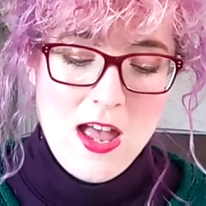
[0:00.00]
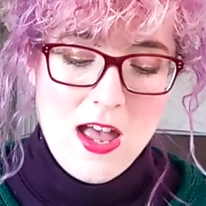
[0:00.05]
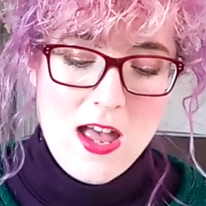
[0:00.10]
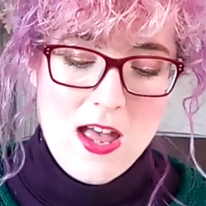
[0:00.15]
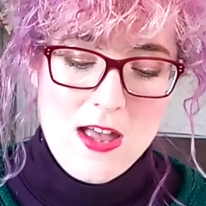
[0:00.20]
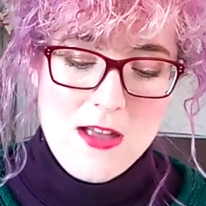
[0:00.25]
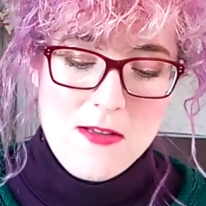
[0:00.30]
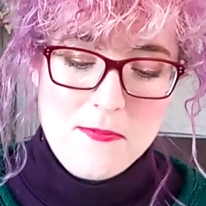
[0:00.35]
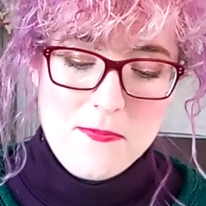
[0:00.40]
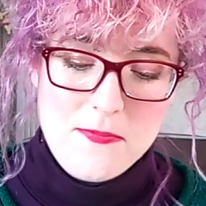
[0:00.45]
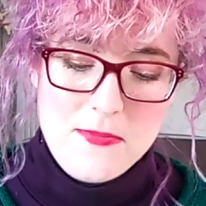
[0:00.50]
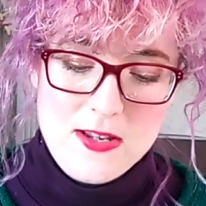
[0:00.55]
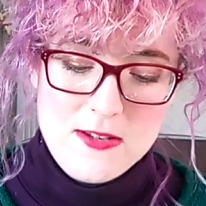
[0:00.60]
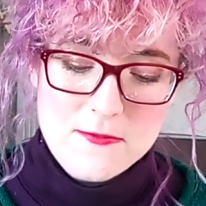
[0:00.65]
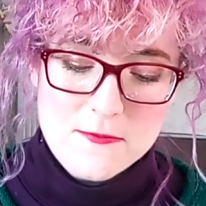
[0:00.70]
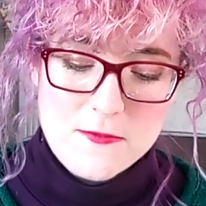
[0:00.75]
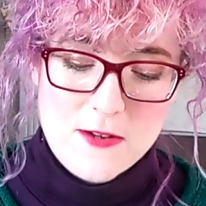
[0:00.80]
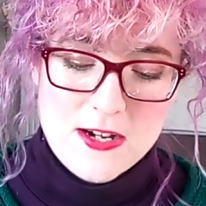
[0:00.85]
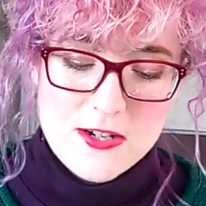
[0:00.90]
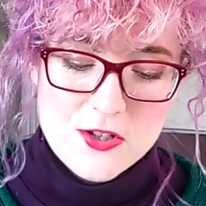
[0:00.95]
um, in
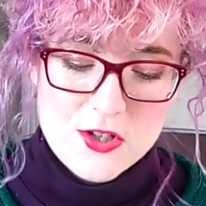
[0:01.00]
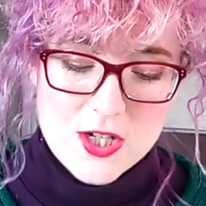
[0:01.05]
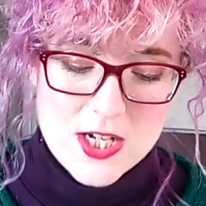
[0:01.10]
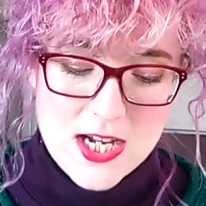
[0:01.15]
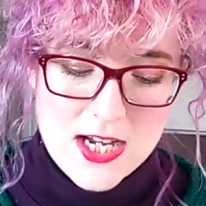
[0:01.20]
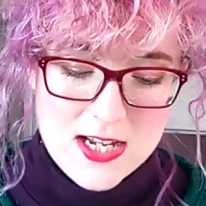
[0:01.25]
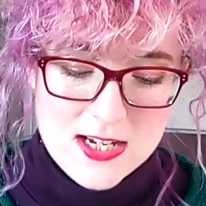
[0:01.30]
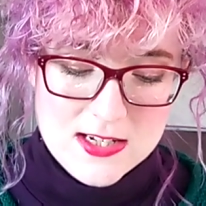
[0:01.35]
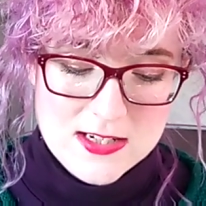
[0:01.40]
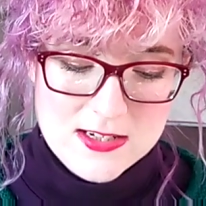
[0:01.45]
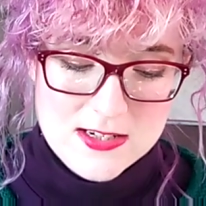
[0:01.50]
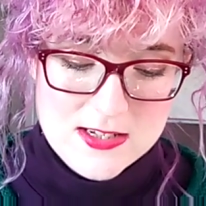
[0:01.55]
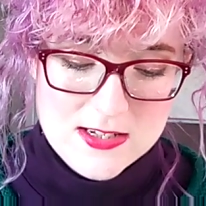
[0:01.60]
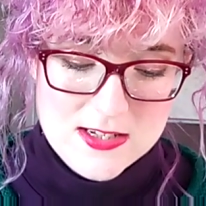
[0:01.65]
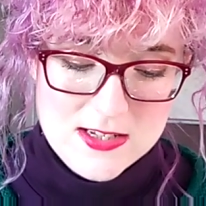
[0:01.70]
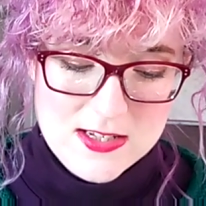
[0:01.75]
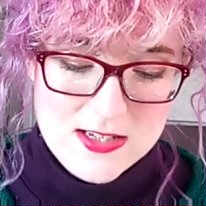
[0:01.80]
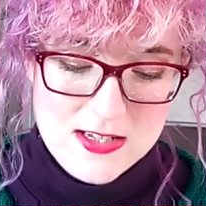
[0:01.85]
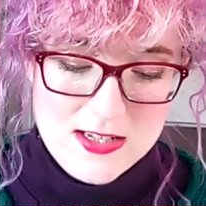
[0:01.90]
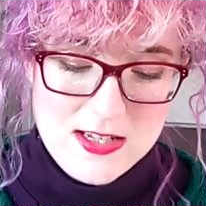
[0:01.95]
French, and
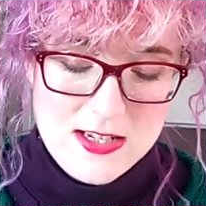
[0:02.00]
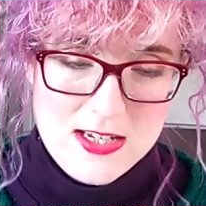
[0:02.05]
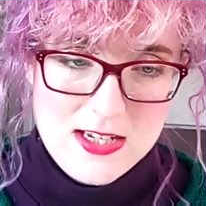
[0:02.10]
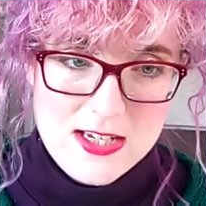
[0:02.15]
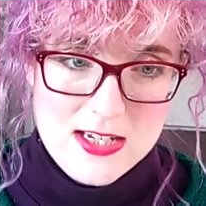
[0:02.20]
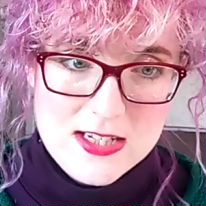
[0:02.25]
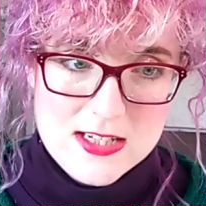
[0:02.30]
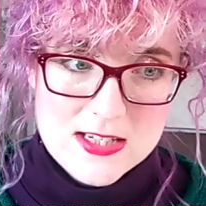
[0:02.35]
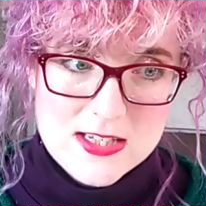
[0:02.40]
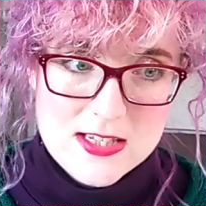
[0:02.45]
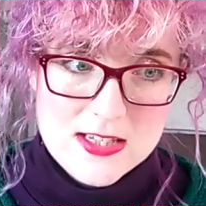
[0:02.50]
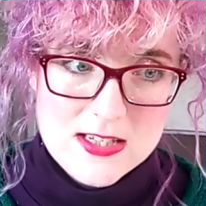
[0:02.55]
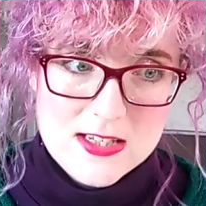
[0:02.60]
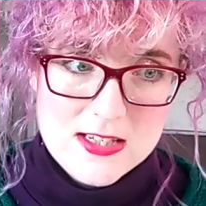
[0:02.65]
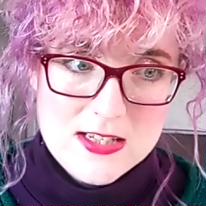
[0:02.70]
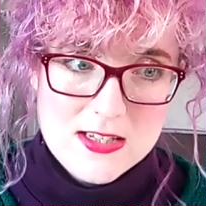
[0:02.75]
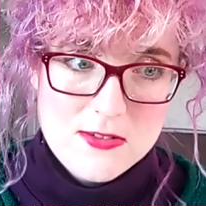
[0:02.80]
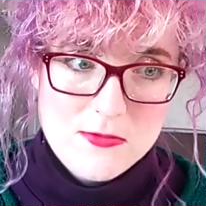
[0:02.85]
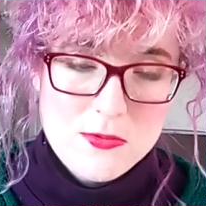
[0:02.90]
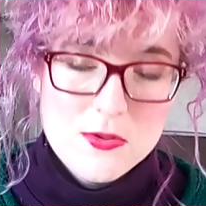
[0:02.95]
it
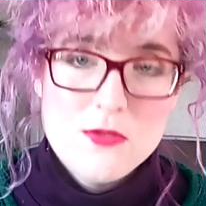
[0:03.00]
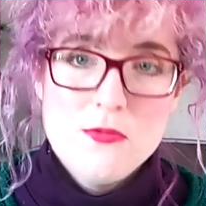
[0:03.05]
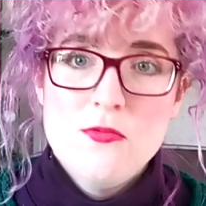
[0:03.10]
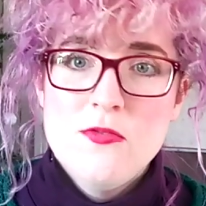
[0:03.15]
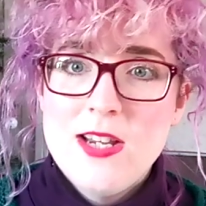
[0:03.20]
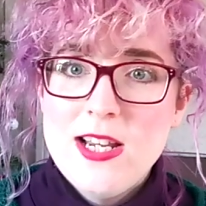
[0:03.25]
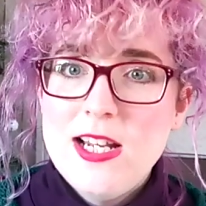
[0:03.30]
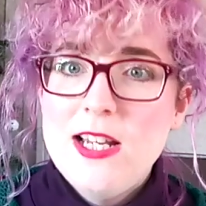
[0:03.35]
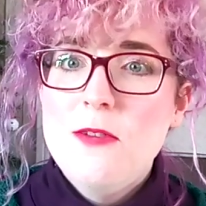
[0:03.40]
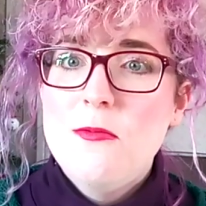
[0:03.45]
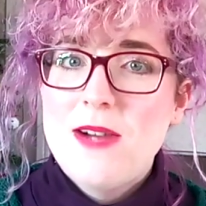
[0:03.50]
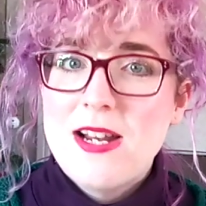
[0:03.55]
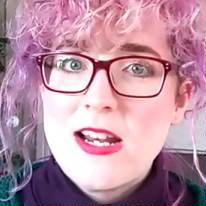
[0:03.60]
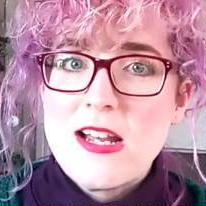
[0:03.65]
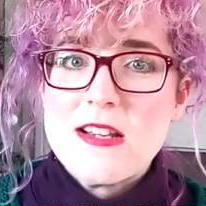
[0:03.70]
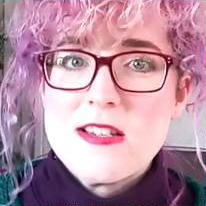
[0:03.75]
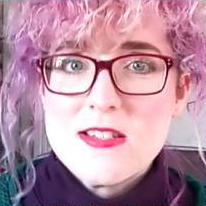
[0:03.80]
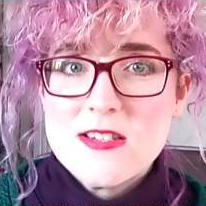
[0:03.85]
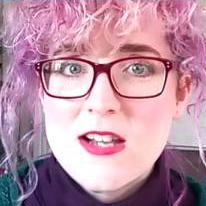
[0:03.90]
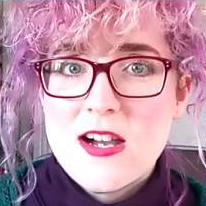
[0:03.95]
was really when
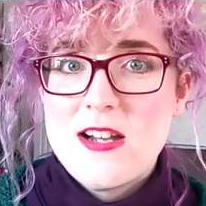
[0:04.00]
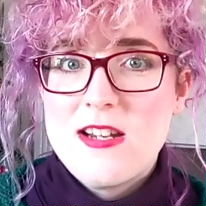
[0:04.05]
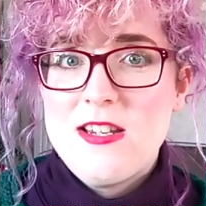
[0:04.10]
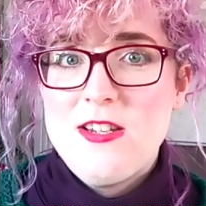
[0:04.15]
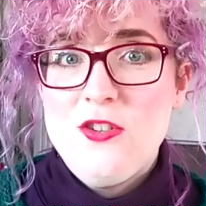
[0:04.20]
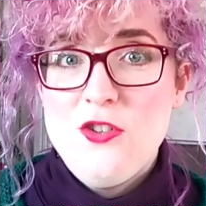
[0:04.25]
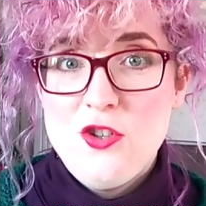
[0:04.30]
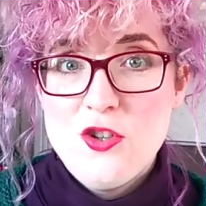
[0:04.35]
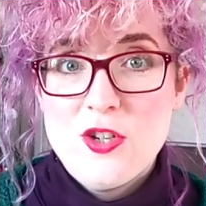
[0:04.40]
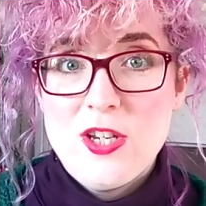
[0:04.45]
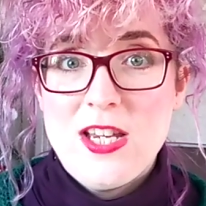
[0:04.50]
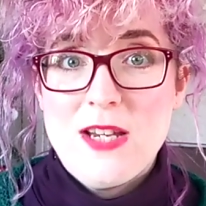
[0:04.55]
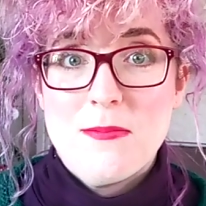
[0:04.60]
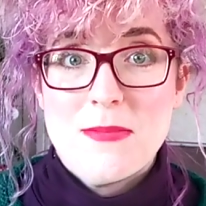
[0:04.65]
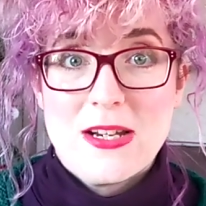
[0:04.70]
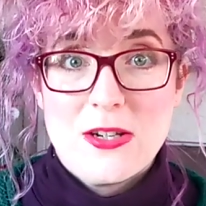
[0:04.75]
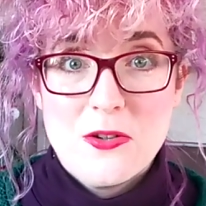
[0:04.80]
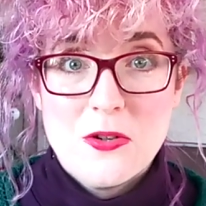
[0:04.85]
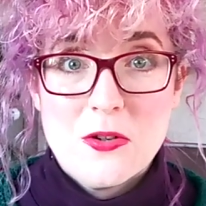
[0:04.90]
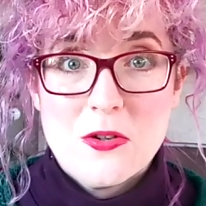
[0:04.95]
I started enjoying my
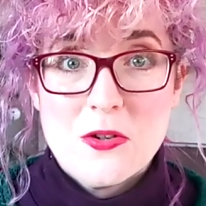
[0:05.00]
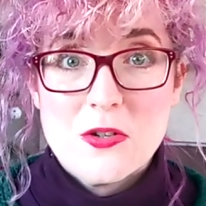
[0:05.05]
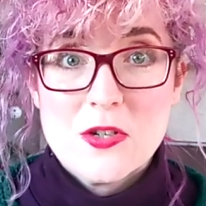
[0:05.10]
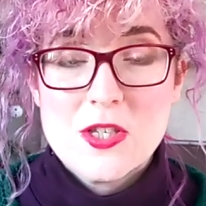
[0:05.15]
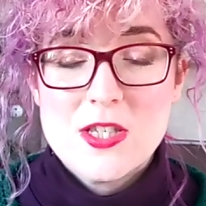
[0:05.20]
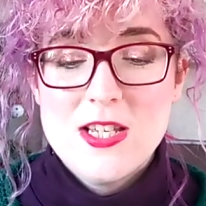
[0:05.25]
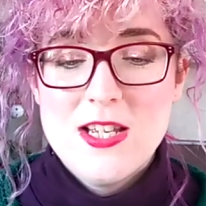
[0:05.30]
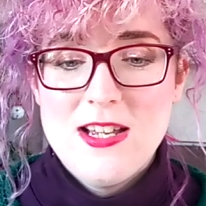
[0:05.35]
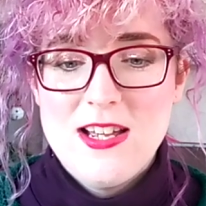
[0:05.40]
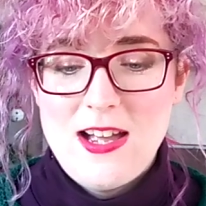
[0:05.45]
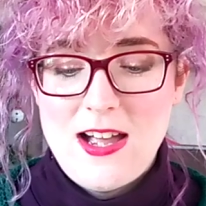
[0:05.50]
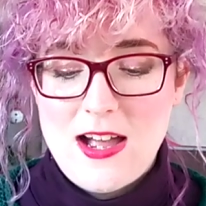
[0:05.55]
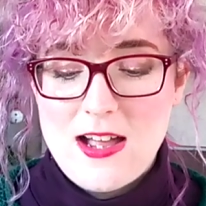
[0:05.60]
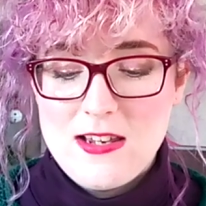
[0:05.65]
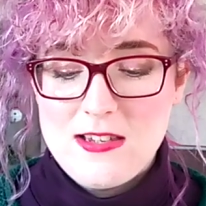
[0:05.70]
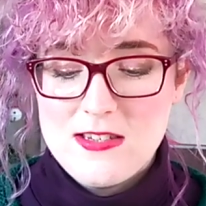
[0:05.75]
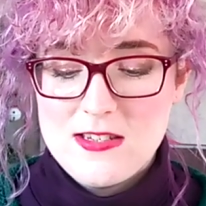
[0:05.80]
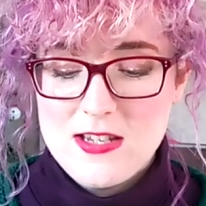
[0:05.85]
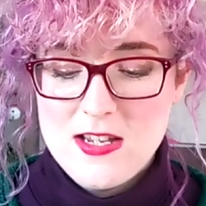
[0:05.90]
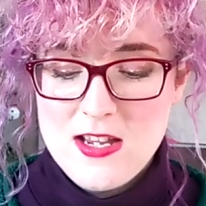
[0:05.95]
course
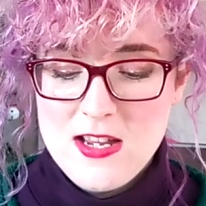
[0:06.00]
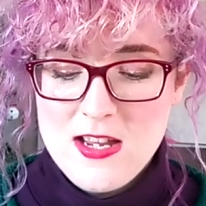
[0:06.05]
and